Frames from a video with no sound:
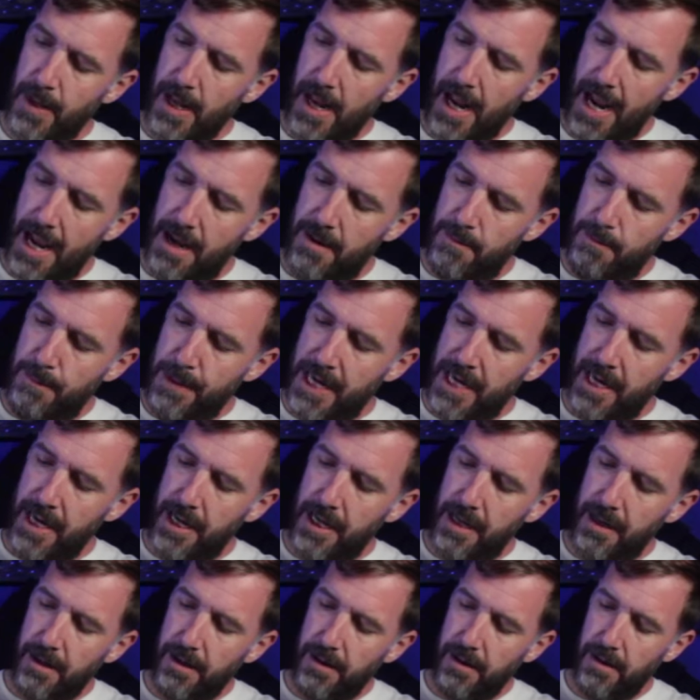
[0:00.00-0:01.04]
and
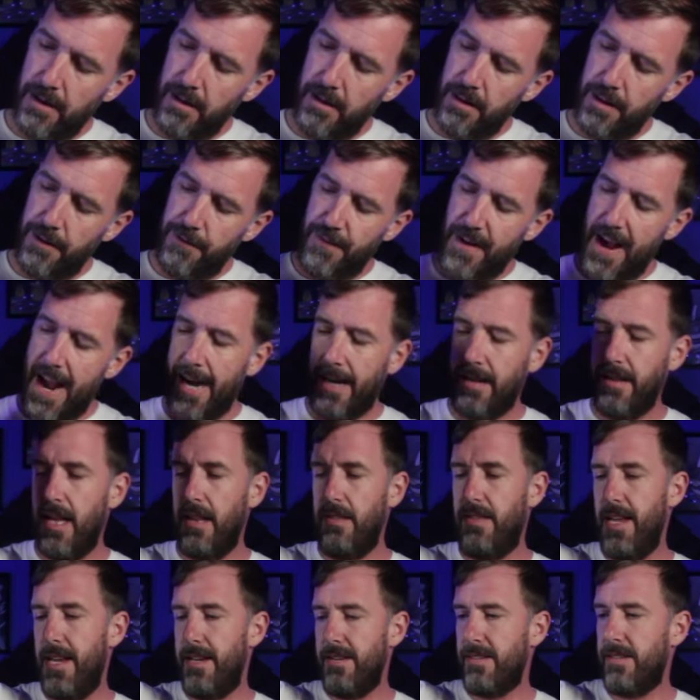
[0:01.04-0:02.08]
B, the fact
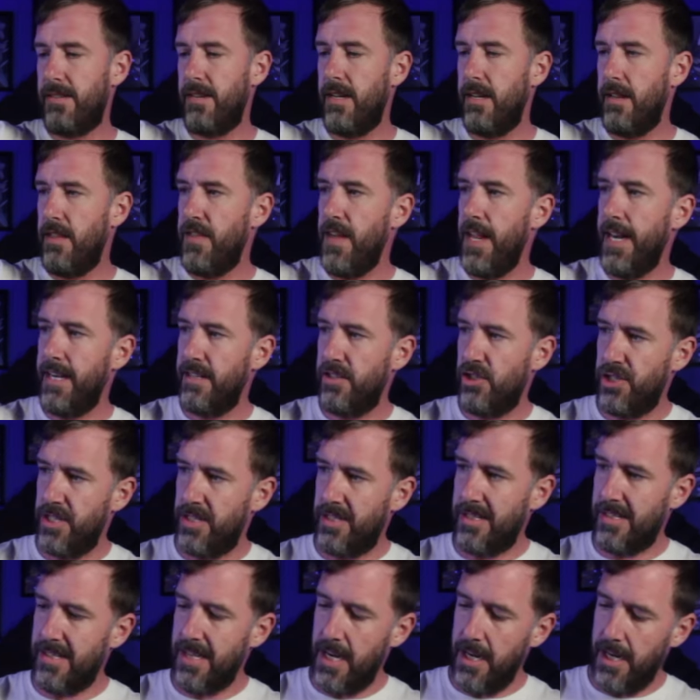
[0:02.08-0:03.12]
that this thing is
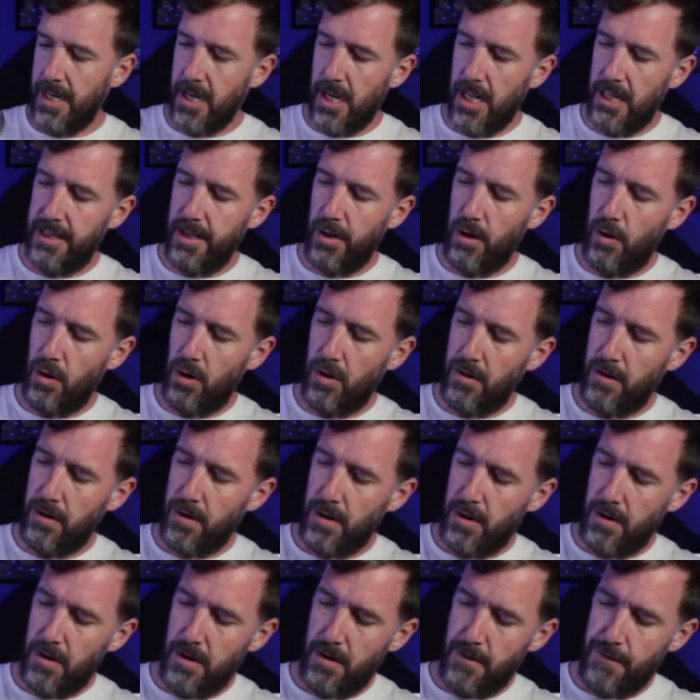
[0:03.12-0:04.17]
just sitting a little
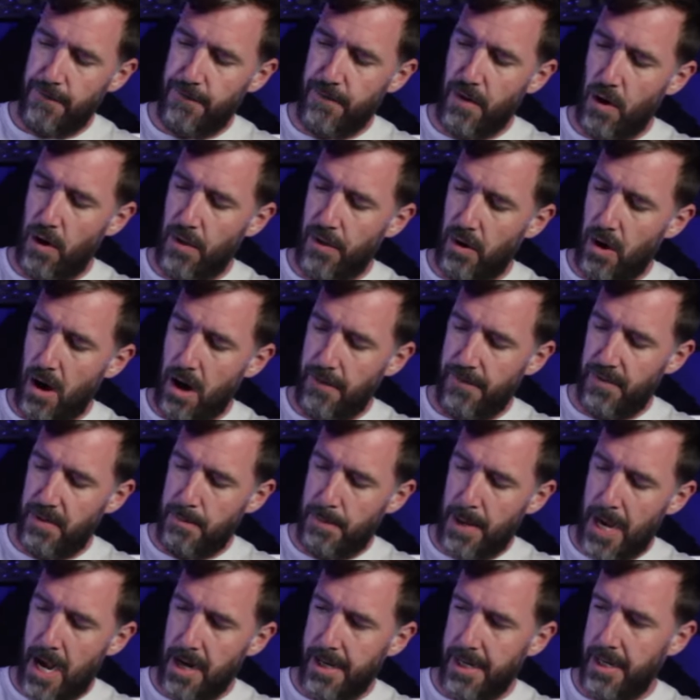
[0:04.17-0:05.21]
farther off the
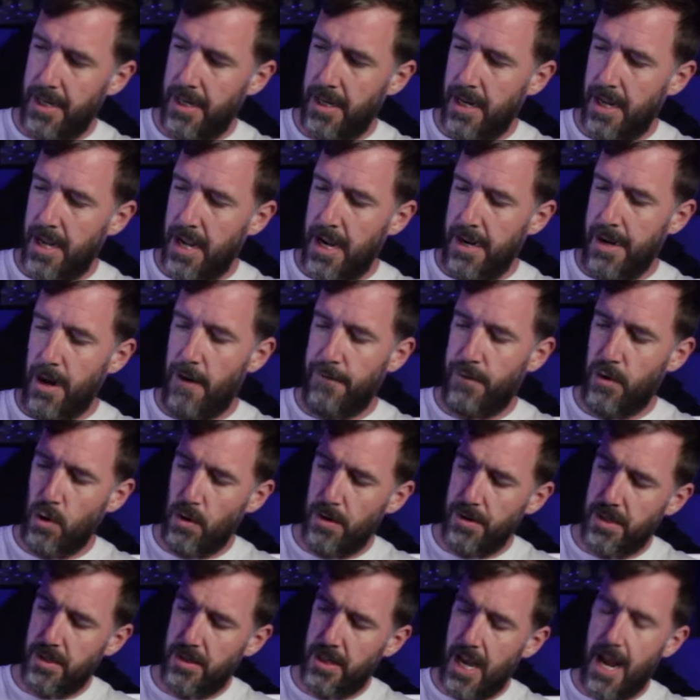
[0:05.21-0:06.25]
body. Now, of
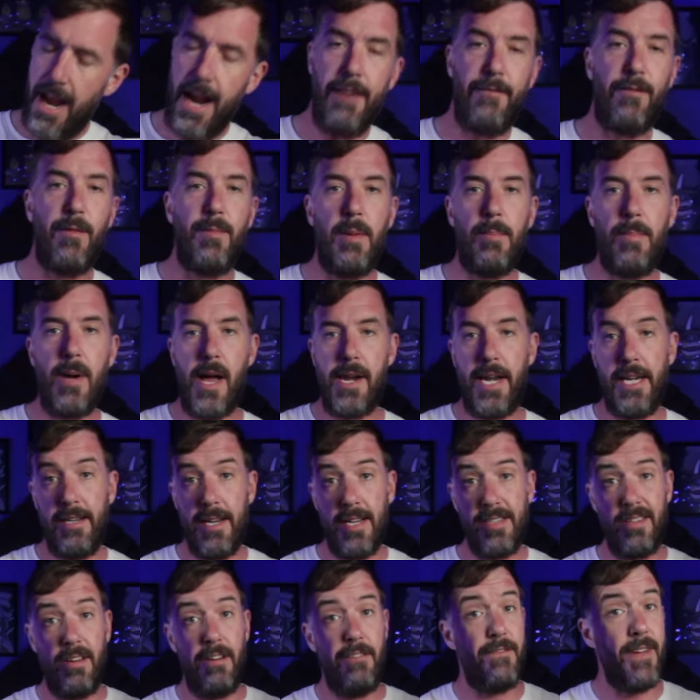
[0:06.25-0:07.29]
course, the height from the body
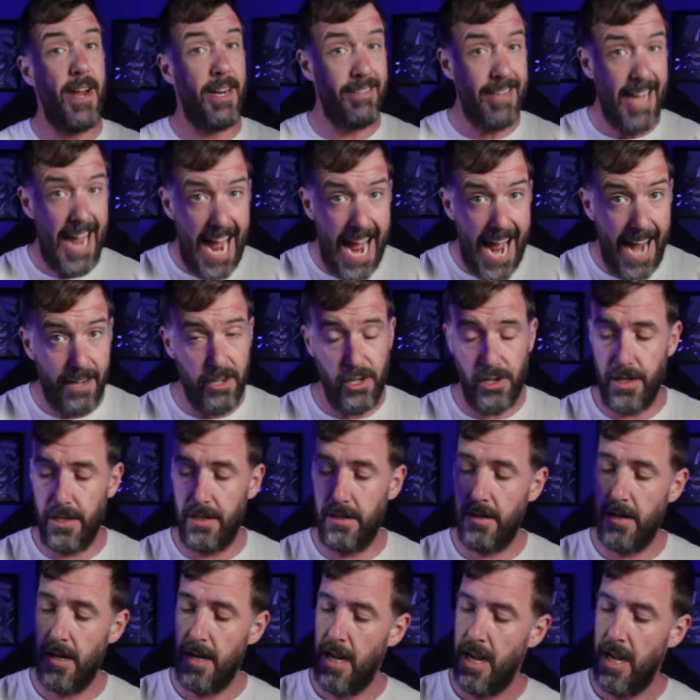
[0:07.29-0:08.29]
doesn't affect the action.